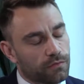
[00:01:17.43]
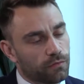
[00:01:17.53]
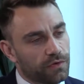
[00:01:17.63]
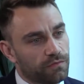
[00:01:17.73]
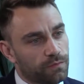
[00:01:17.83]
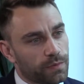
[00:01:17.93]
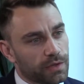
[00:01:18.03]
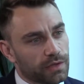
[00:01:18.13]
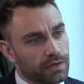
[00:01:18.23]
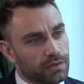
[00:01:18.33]
We've
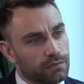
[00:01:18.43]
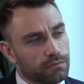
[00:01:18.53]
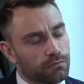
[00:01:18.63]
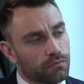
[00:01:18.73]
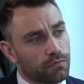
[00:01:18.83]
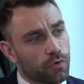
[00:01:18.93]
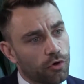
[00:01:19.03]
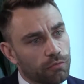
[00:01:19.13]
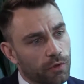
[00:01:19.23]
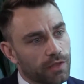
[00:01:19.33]
been
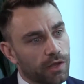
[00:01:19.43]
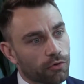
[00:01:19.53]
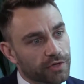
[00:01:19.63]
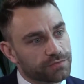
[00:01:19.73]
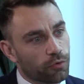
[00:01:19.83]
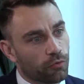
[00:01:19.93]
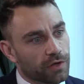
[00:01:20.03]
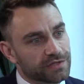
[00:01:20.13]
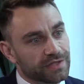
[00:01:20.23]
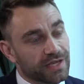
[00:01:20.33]
on one of the longest bull
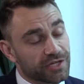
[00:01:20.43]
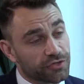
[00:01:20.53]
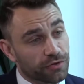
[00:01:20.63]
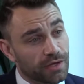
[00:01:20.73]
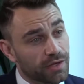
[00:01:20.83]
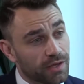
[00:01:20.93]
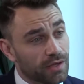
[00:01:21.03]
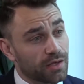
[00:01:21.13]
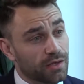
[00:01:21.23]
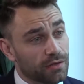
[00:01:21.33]
runs in history,
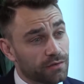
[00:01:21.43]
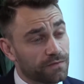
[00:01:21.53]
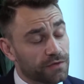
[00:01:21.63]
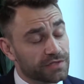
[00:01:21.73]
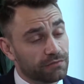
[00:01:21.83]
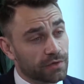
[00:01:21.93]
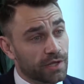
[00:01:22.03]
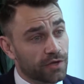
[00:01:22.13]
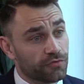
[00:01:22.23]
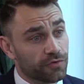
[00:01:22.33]
and the FTSE
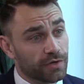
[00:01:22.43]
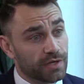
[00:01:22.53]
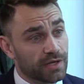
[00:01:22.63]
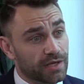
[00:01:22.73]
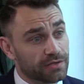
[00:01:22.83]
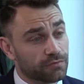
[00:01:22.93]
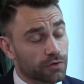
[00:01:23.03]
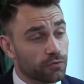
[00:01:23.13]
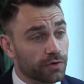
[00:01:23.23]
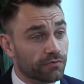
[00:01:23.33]
100 has
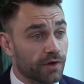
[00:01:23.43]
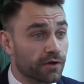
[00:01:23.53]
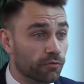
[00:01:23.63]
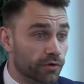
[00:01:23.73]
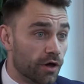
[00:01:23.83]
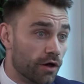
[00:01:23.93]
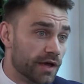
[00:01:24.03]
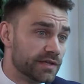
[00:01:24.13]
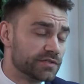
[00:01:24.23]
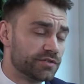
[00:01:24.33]
recorded record
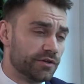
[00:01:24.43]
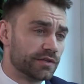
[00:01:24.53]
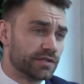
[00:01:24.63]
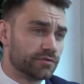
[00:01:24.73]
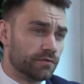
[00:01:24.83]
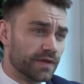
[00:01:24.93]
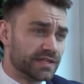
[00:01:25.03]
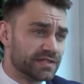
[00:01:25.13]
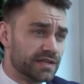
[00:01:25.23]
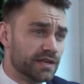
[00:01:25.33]
highs during this sort of
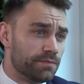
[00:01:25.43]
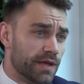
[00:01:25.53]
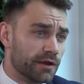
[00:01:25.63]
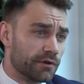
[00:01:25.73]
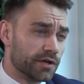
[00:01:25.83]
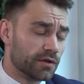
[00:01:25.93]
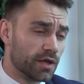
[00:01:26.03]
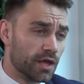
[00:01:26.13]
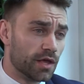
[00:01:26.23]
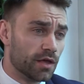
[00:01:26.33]
extended period
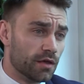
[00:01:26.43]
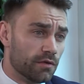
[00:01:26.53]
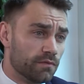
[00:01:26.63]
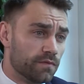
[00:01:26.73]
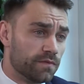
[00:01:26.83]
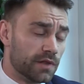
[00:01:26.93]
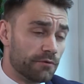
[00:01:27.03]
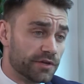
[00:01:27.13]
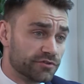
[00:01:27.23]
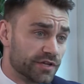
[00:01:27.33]
of
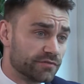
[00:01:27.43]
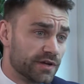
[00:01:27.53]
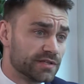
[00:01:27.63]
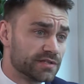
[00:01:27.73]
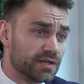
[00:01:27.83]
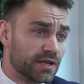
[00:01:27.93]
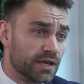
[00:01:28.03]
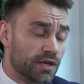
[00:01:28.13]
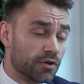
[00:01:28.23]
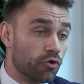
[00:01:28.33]
low interest rates.
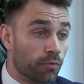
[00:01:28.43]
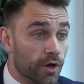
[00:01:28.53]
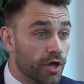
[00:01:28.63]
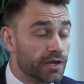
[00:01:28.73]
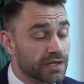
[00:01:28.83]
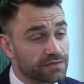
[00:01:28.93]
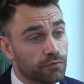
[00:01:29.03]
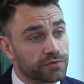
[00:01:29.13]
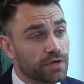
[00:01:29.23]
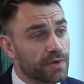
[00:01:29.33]
Corporate earnings have
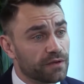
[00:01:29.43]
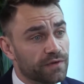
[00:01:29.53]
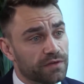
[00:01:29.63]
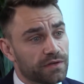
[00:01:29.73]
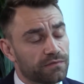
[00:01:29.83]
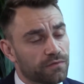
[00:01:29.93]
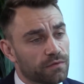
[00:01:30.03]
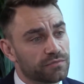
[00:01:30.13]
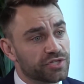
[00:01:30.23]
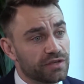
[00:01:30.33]
also benefited
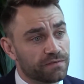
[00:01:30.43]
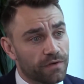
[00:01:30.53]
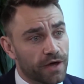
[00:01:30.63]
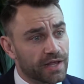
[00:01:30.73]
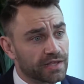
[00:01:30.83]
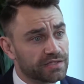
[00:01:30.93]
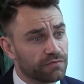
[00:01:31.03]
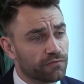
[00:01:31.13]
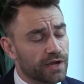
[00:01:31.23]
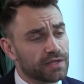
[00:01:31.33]
from cheap
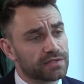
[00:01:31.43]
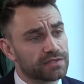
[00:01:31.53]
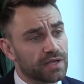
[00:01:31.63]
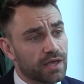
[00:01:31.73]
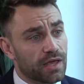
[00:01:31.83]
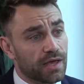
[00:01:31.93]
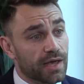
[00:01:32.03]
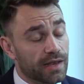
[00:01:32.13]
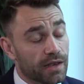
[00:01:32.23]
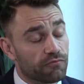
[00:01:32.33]
financing rates
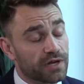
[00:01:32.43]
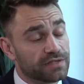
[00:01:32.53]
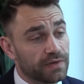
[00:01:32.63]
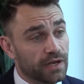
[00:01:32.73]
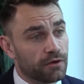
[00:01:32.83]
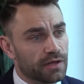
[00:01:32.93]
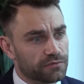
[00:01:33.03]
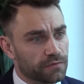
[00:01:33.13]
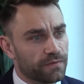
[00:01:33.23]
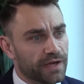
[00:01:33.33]
and relatively low level
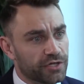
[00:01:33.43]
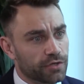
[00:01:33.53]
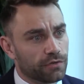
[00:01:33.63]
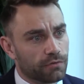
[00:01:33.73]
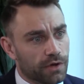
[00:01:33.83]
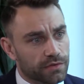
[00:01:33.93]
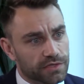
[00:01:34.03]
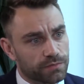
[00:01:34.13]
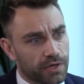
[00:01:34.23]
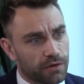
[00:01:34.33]
of inflation throughout
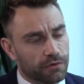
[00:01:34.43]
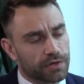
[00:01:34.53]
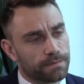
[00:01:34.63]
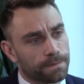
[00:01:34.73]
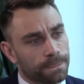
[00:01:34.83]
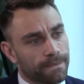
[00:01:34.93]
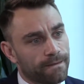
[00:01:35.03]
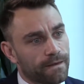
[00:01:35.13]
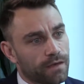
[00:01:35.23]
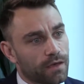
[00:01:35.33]
this period.
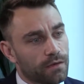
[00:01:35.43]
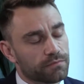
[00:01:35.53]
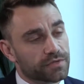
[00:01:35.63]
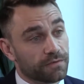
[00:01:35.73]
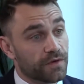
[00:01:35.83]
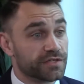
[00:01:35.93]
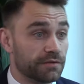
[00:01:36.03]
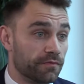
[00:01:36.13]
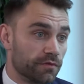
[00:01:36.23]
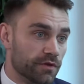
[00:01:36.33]
So
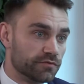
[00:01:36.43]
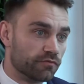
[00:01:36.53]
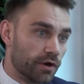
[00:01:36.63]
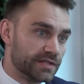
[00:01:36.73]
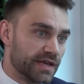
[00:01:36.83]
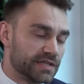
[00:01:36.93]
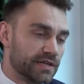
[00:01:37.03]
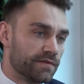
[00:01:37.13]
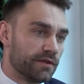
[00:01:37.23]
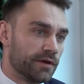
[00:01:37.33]
firstly, we've got those rising
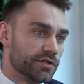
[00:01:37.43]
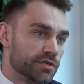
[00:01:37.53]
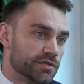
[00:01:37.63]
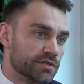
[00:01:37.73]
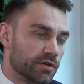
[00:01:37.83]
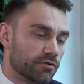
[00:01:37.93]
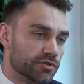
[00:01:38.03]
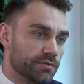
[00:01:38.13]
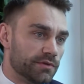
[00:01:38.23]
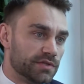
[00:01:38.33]
asset valuations that
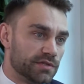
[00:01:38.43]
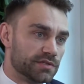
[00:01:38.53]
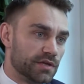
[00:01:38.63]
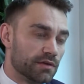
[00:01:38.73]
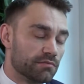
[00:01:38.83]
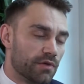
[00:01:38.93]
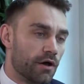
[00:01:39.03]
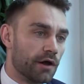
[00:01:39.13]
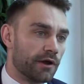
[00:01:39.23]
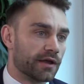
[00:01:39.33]
contributed to
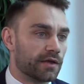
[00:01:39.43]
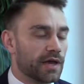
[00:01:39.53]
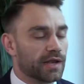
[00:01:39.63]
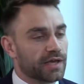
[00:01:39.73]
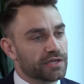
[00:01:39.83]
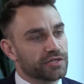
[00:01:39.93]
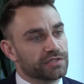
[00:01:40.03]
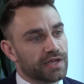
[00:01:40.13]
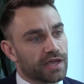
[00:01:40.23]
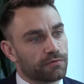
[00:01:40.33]
higher allocation
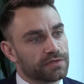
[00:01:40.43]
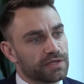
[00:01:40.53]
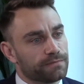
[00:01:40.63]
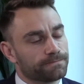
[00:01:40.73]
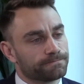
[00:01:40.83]
to equity.